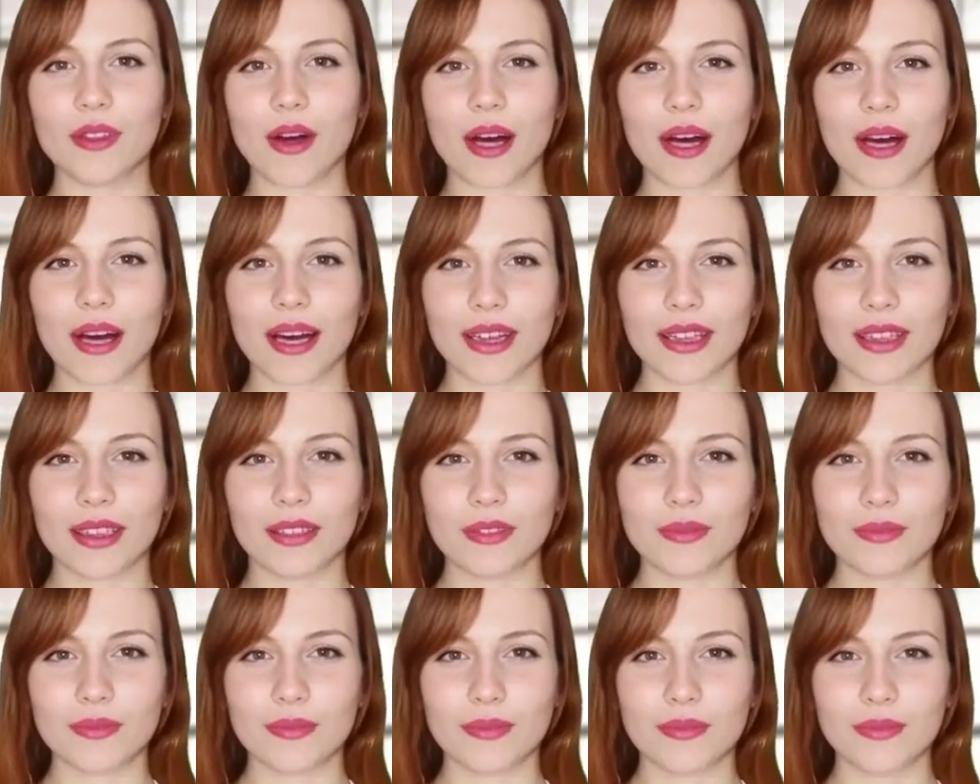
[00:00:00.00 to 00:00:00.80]
Hi,
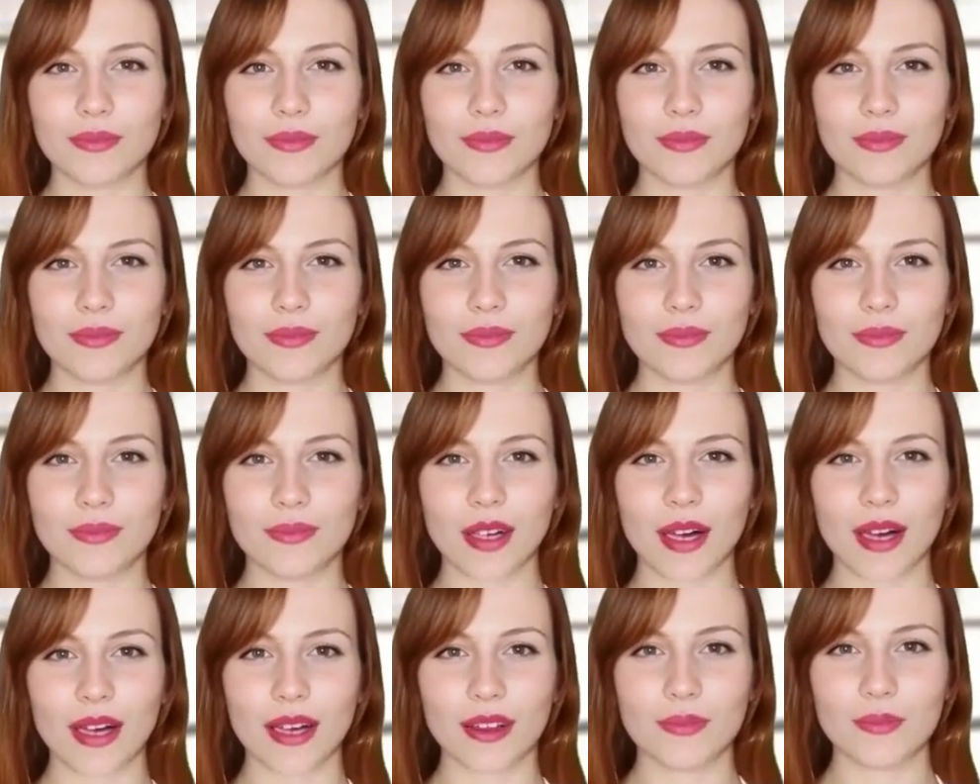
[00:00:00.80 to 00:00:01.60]

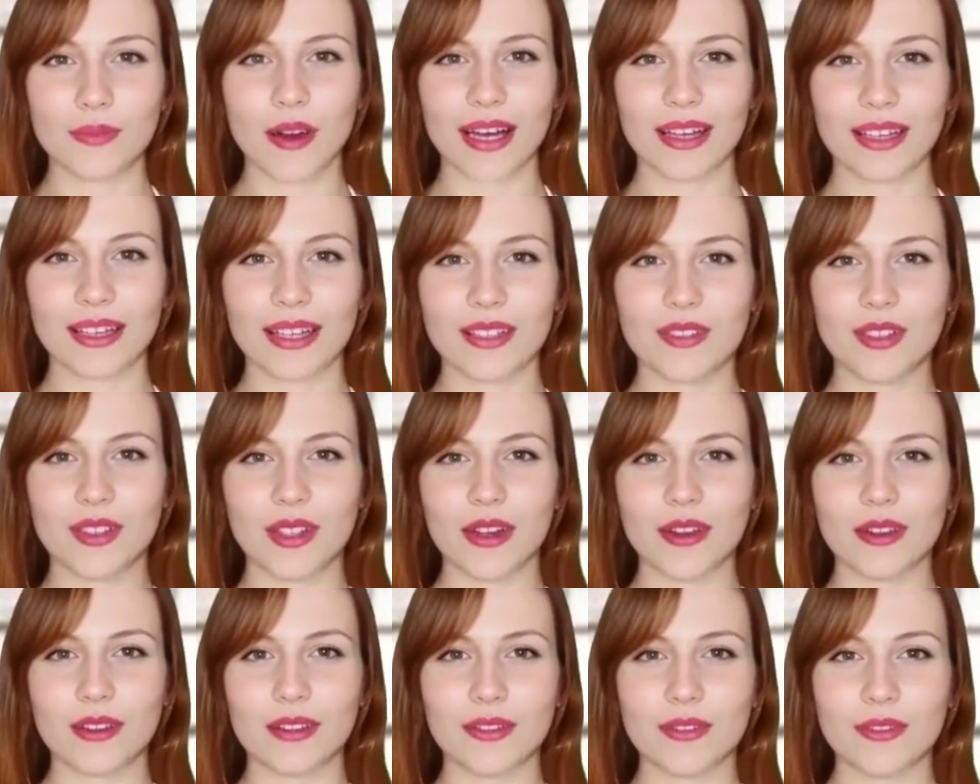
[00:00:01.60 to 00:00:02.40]
I am
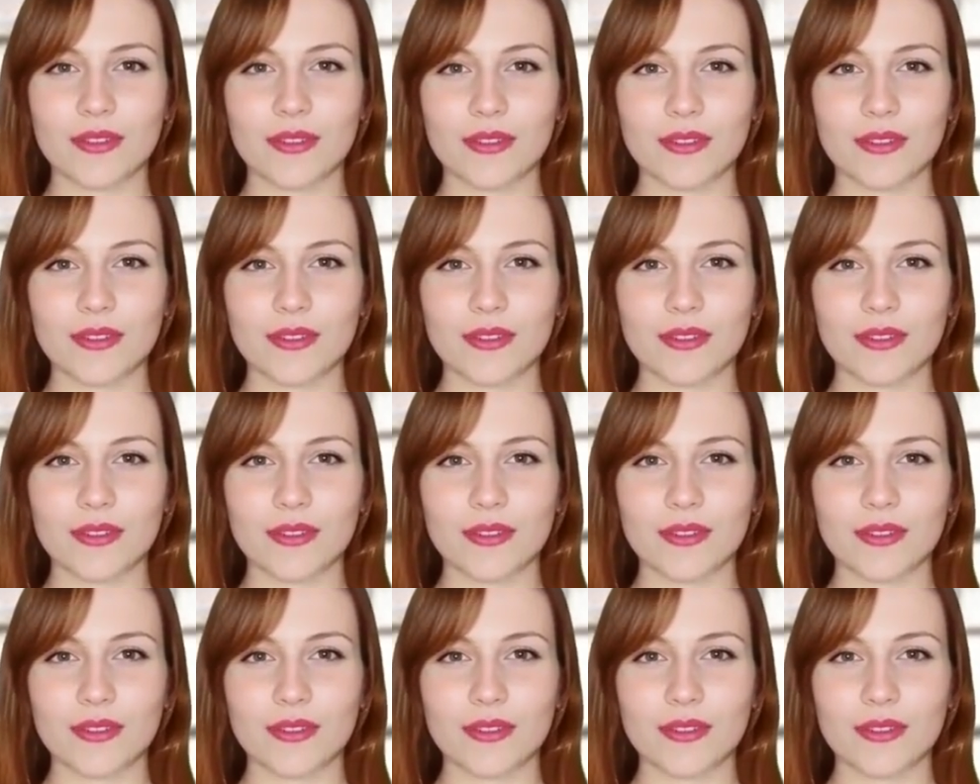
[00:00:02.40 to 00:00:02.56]
Alicia.